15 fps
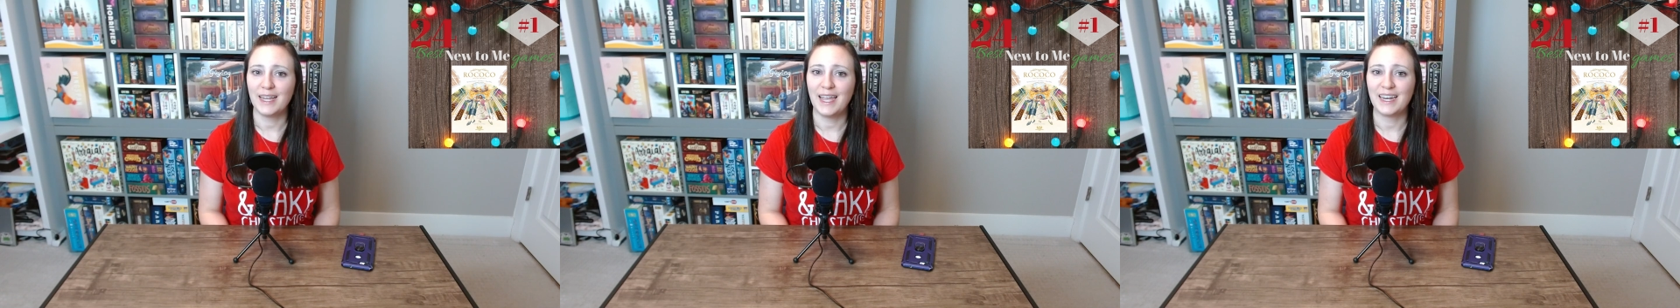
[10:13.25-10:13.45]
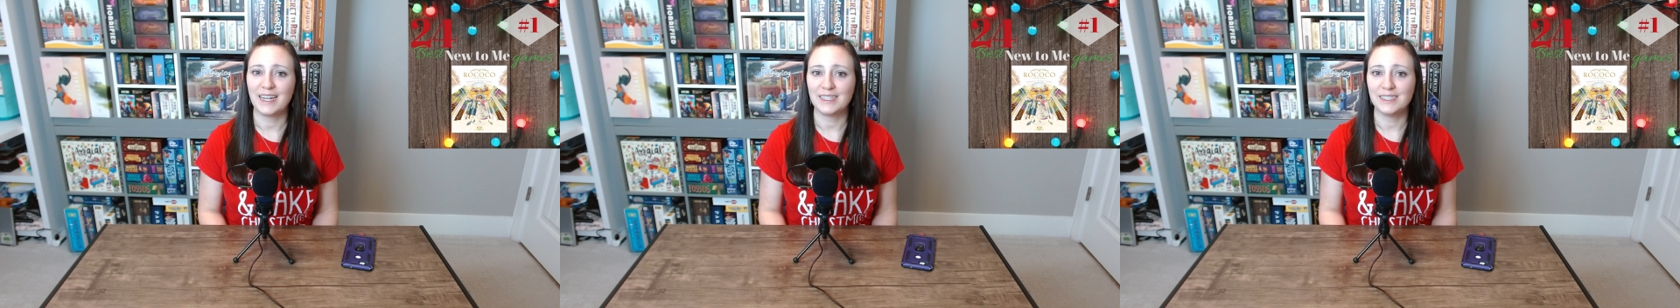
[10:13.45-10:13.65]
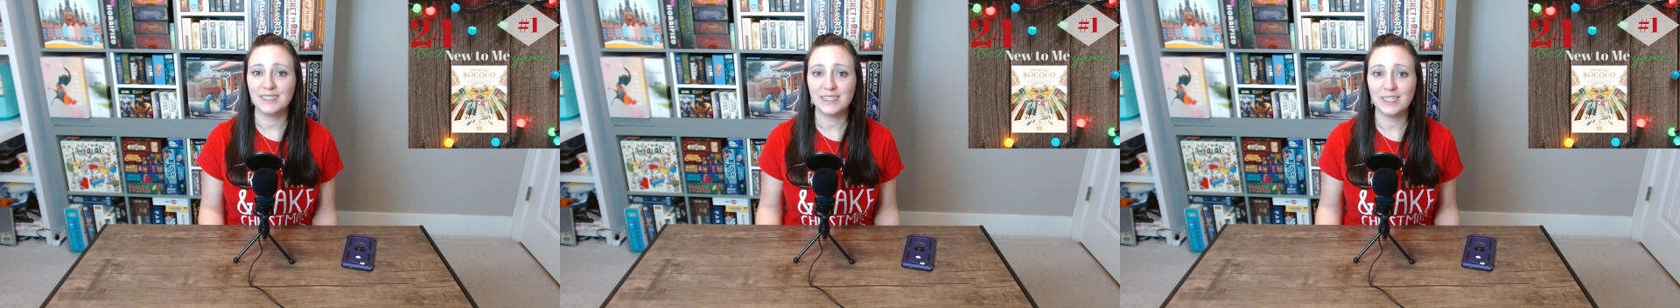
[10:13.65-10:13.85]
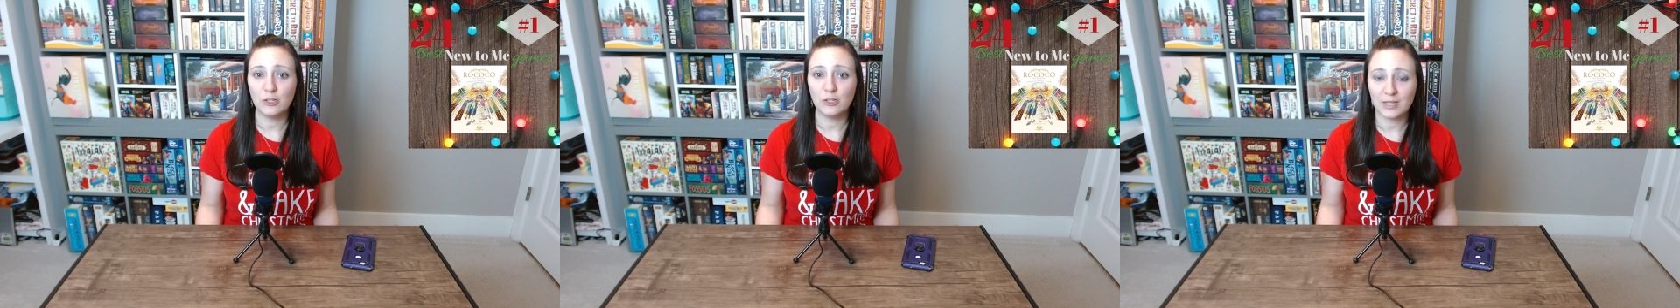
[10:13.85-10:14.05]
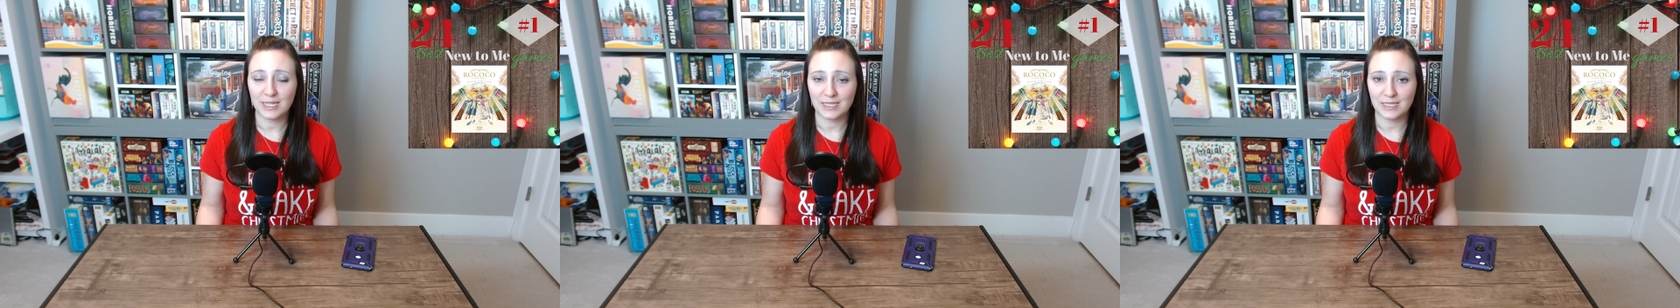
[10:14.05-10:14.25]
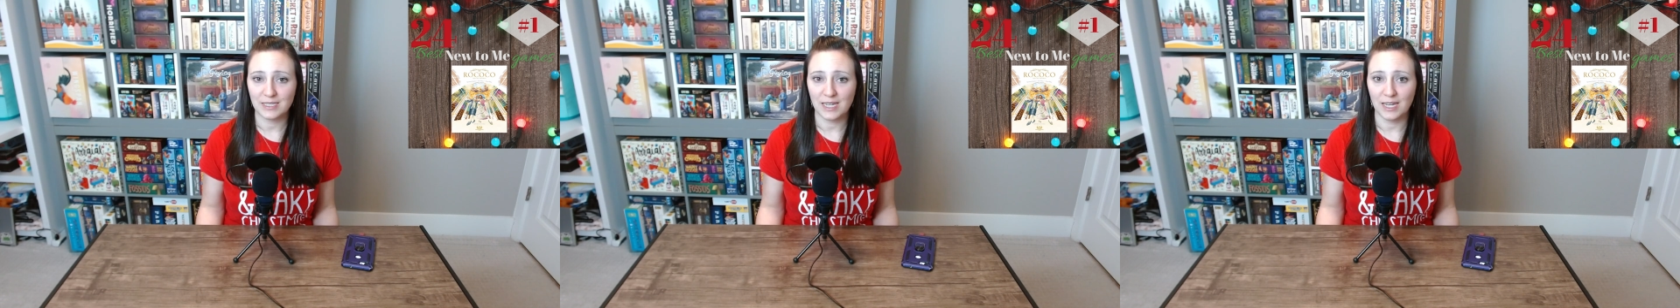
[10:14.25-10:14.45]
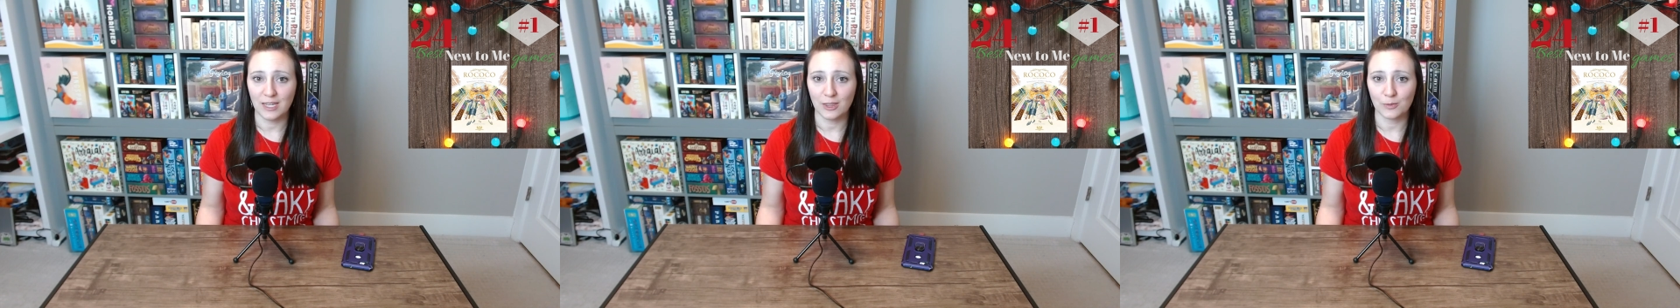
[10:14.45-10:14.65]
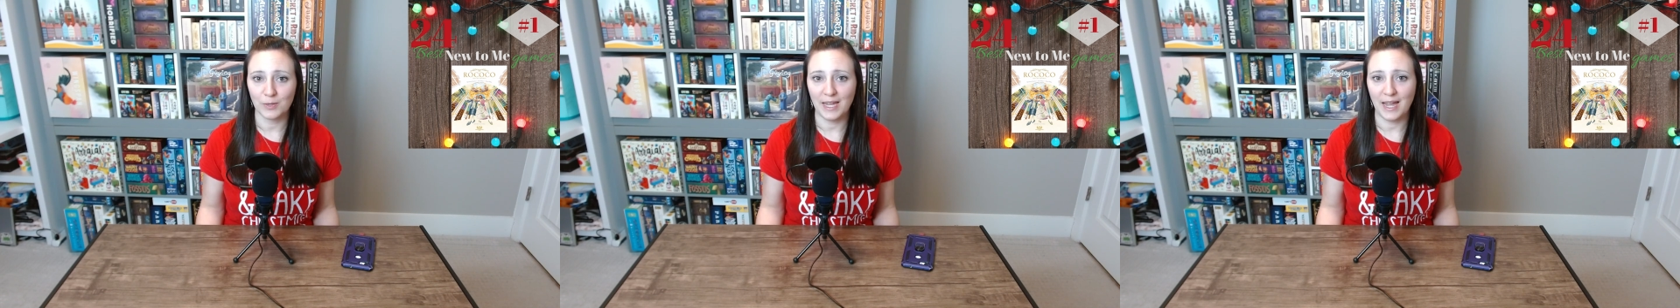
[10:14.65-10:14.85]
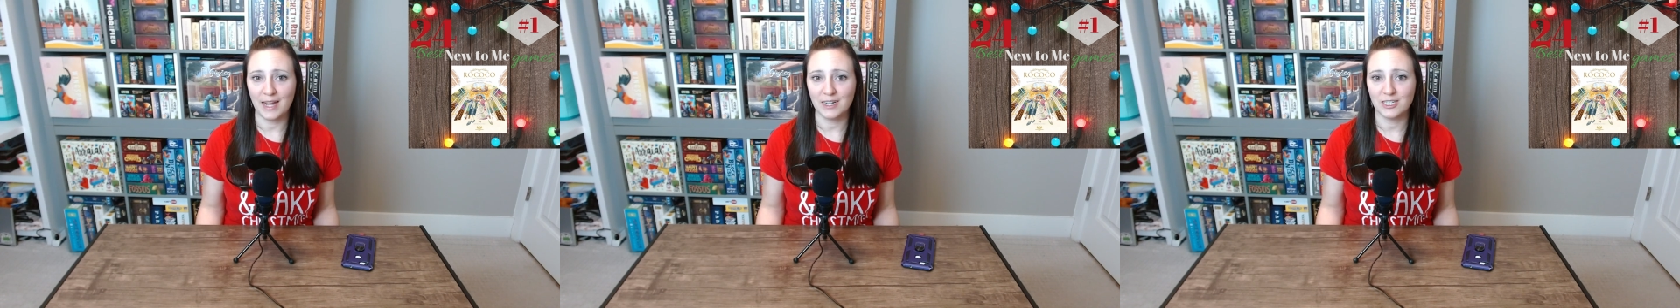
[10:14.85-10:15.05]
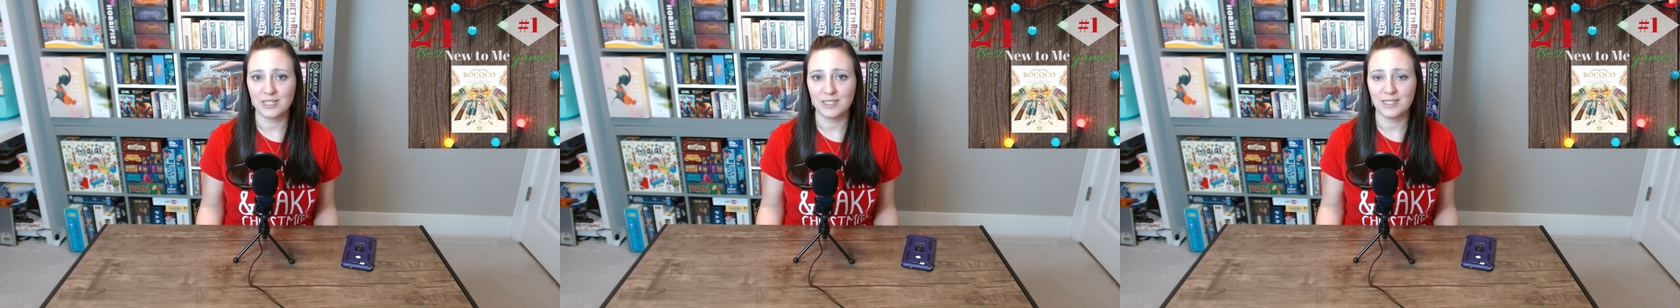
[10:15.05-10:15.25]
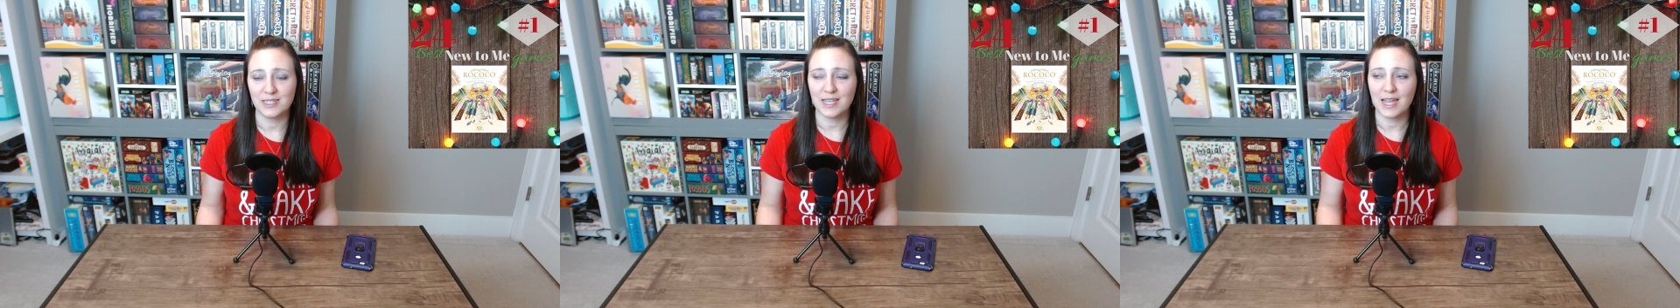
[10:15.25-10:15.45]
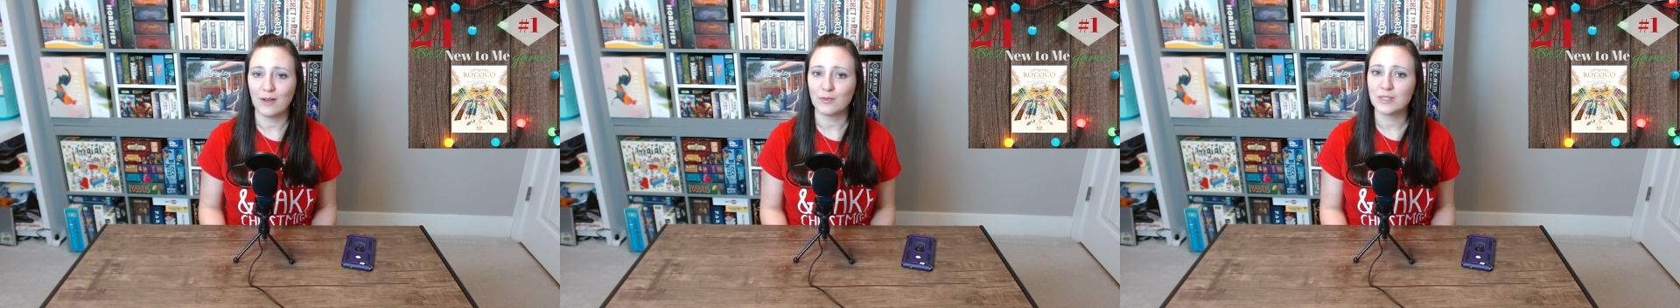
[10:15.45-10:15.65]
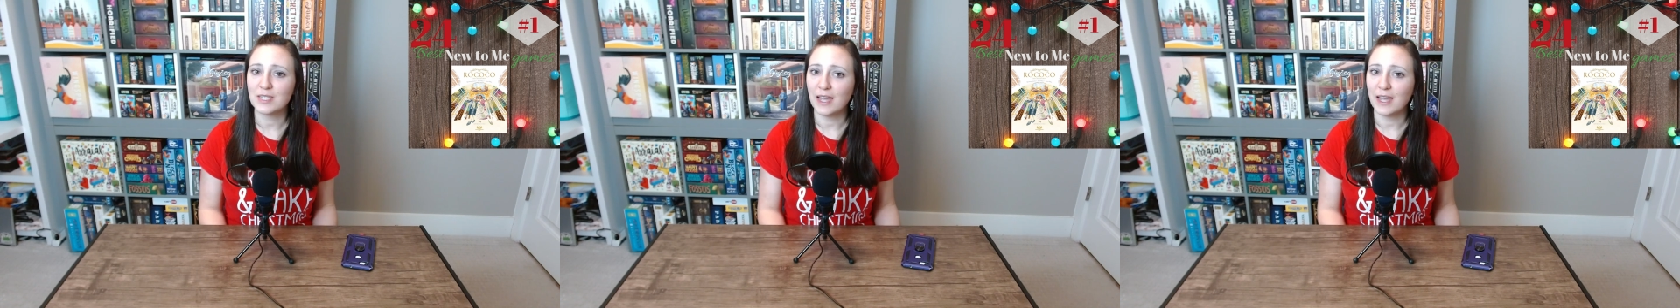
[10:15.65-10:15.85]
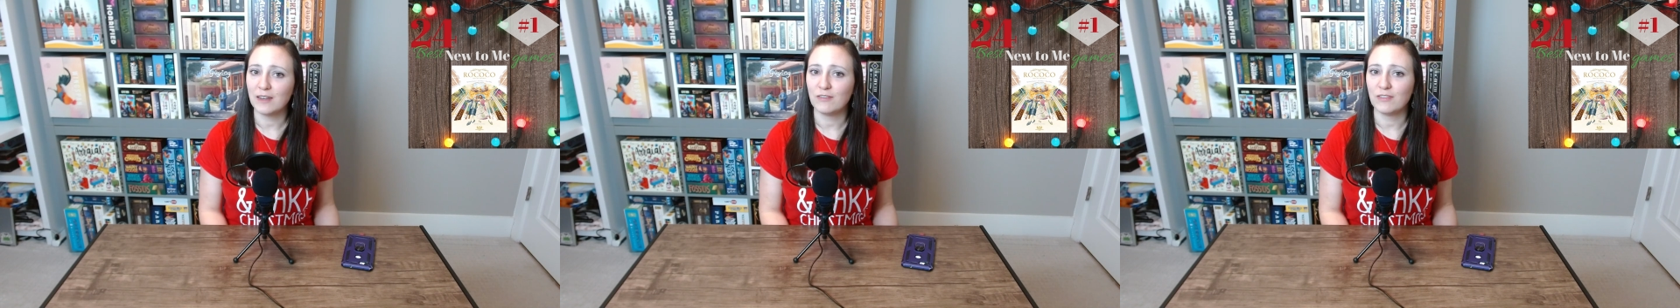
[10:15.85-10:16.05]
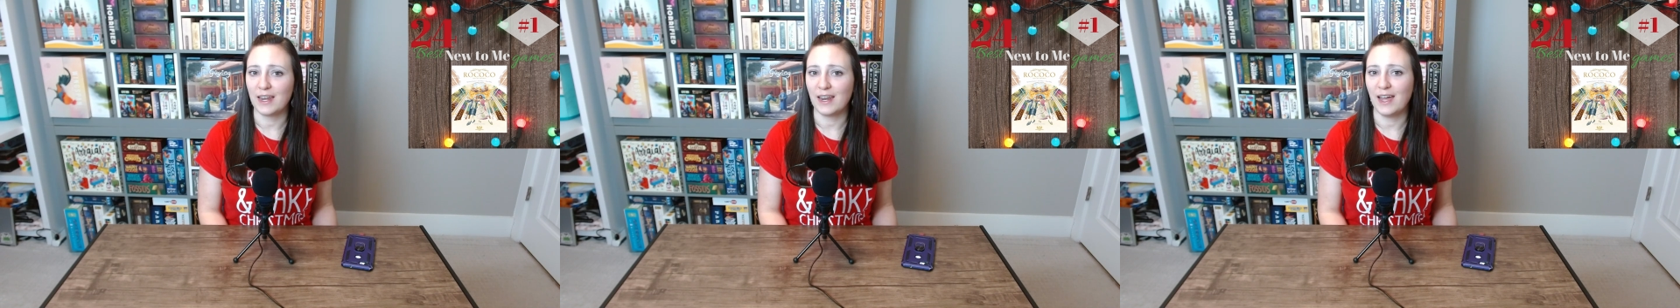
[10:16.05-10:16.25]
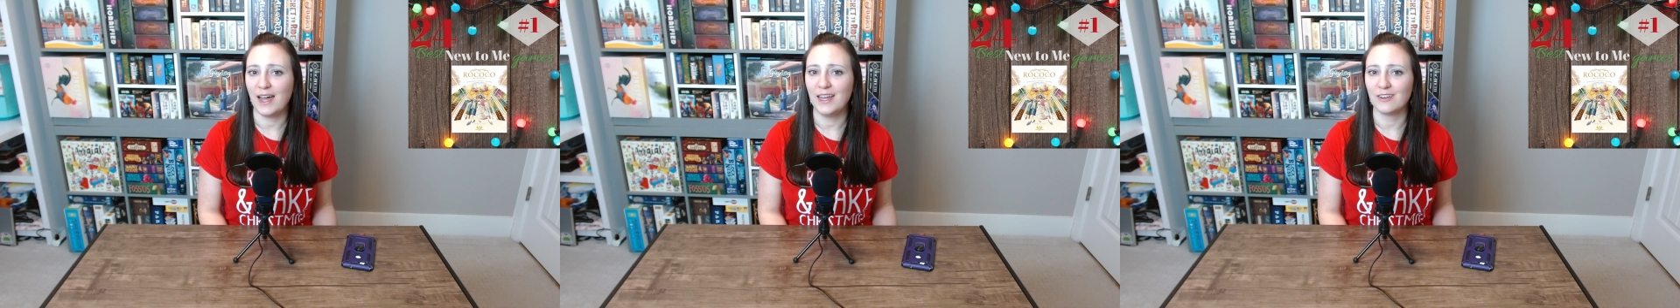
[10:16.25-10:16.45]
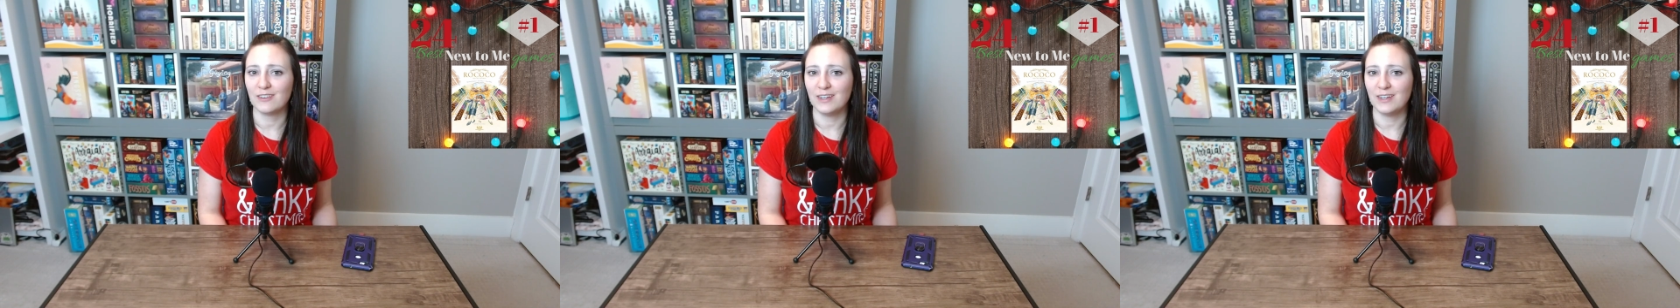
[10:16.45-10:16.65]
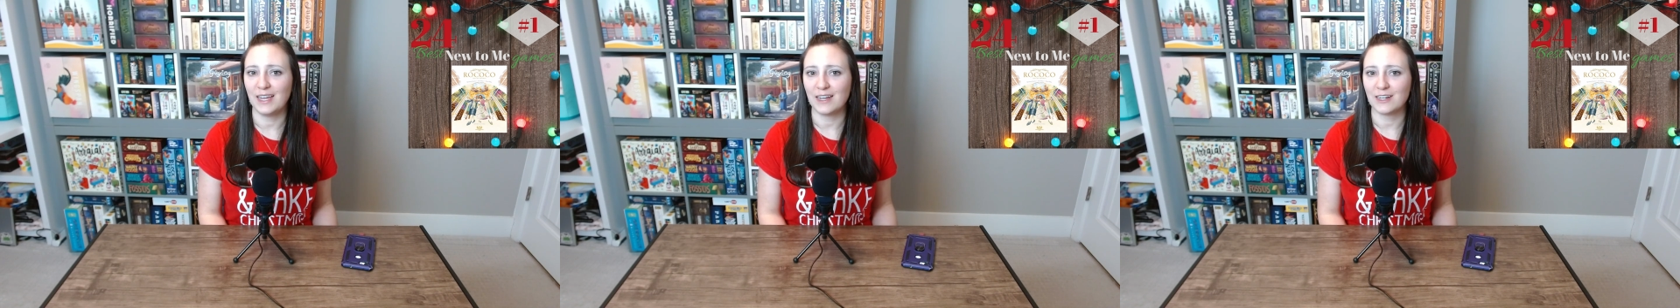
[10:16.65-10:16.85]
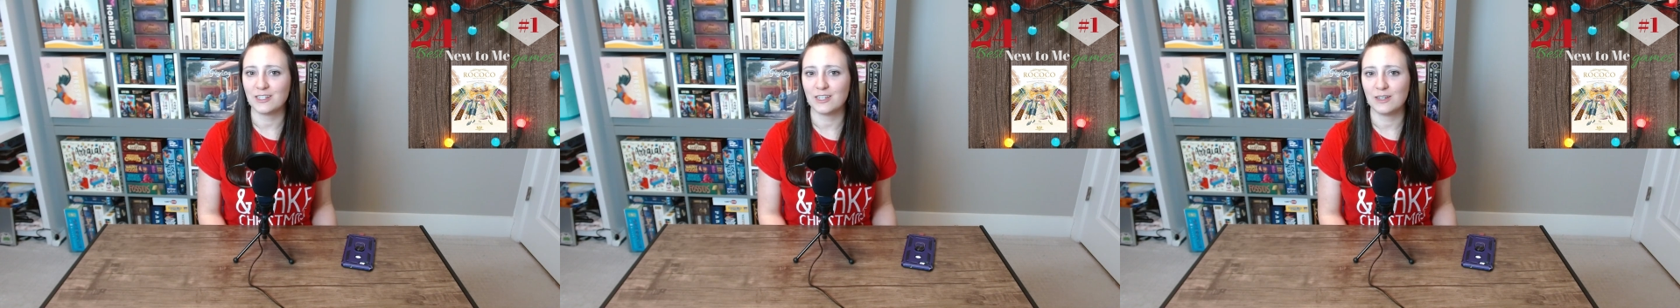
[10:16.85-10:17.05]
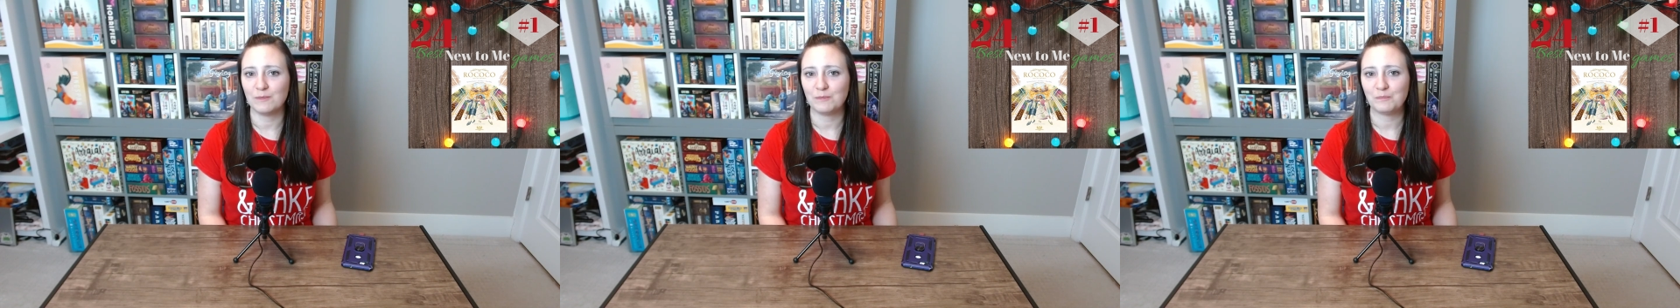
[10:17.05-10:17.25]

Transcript: and I still get to take 3 actions outside of that hiring action.